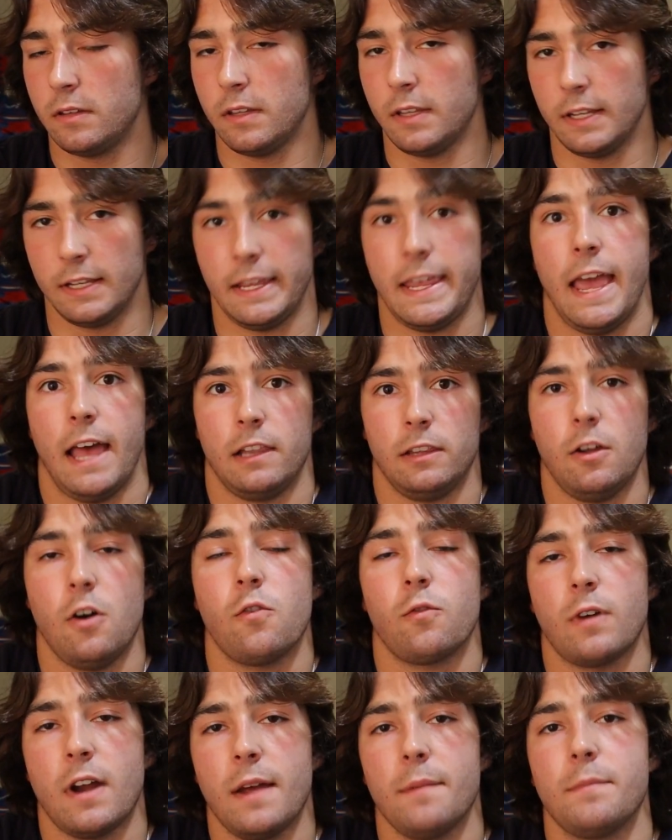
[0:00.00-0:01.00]
Like, yeah,
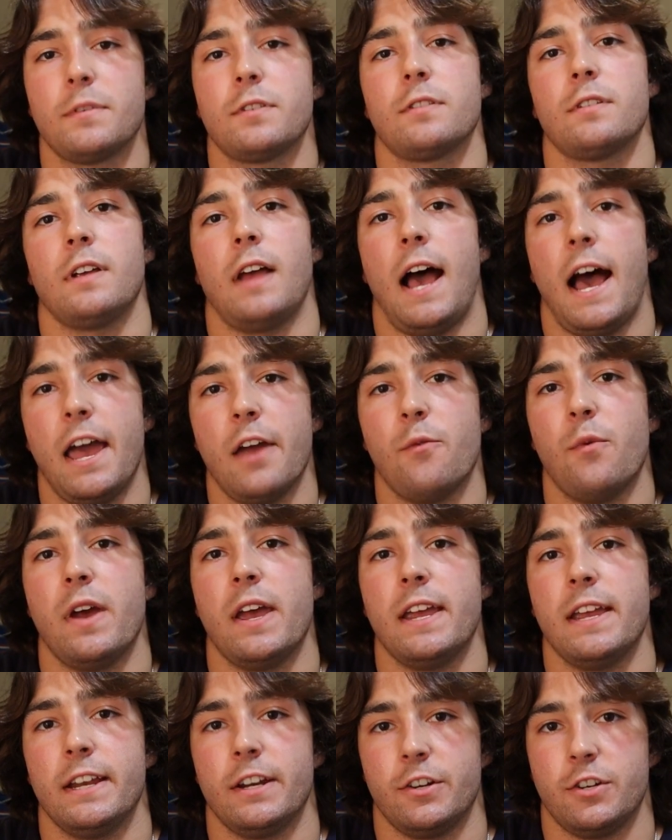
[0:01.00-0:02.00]
low reps, high
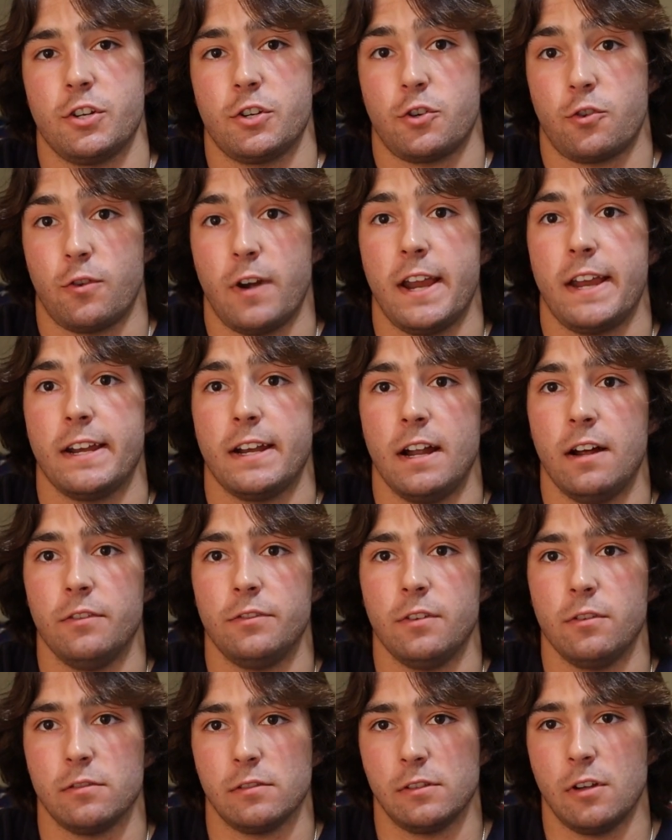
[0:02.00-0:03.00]
weight, and you're just cranking out
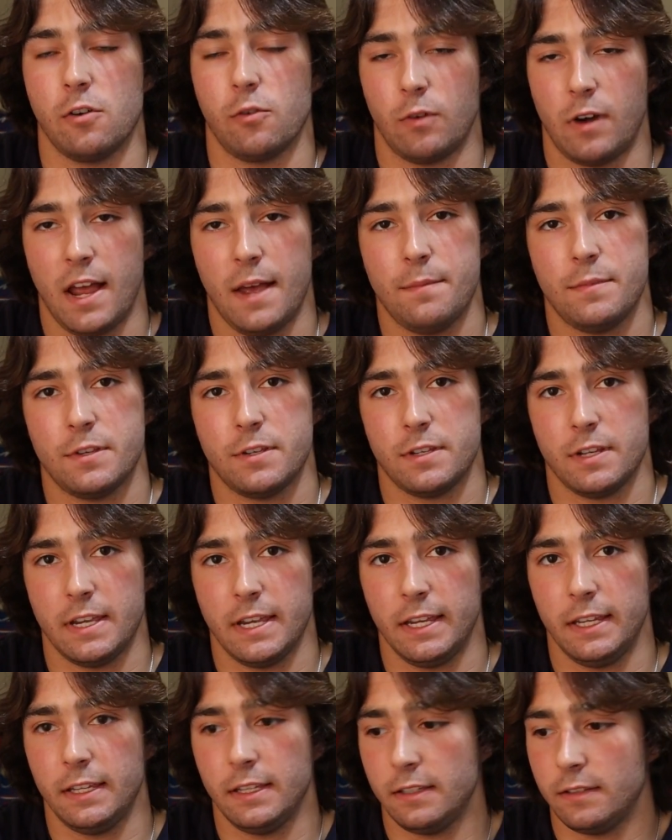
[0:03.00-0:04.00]
those low reps,
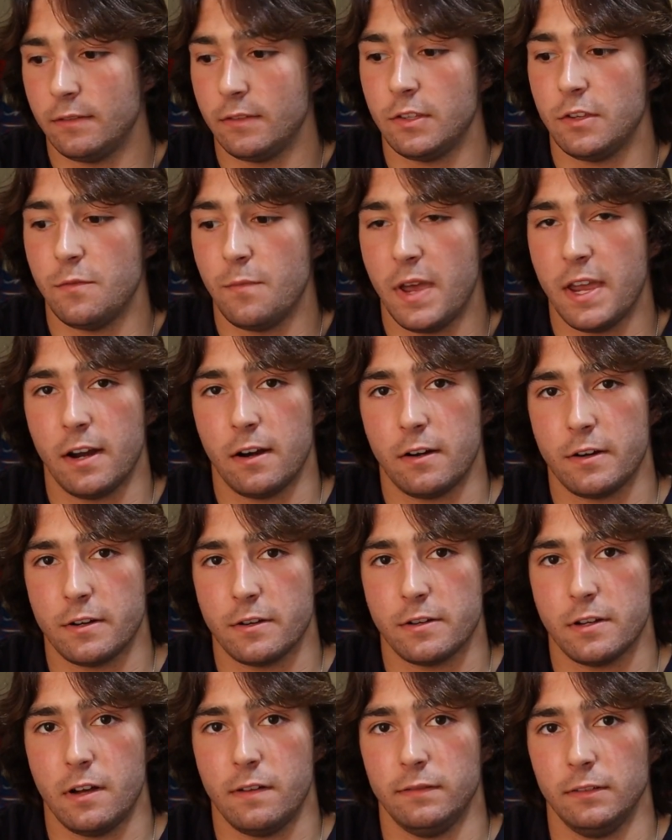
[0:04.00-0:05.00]
you may hurt
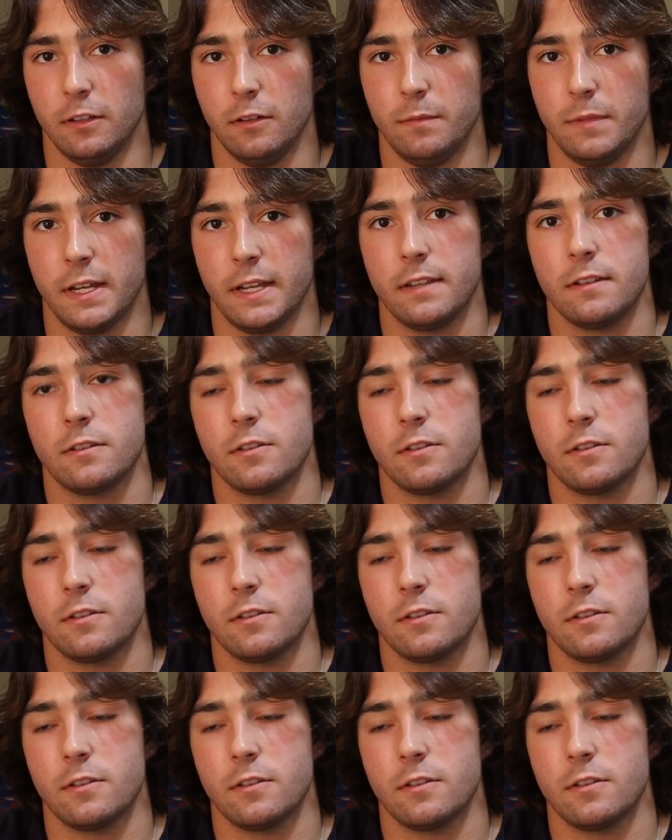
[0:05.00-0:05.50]
yourself a little bit.